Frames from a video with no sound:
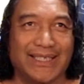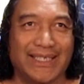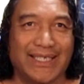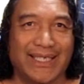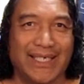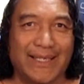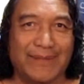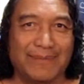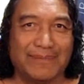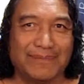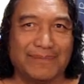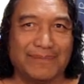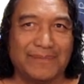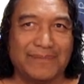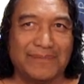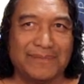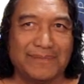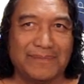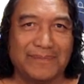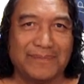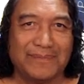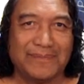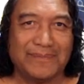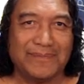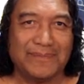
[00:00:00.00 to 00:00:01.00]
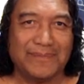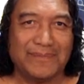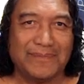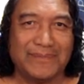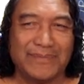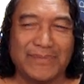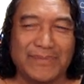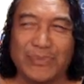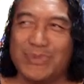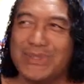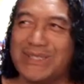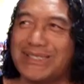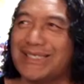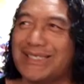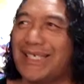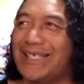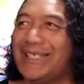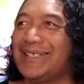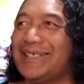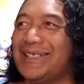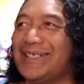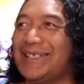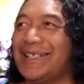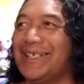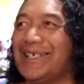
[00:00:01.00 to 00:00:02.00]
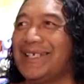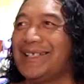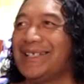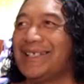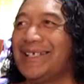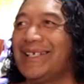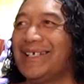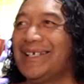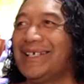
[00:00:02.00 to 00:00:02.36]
came. Let me say that again.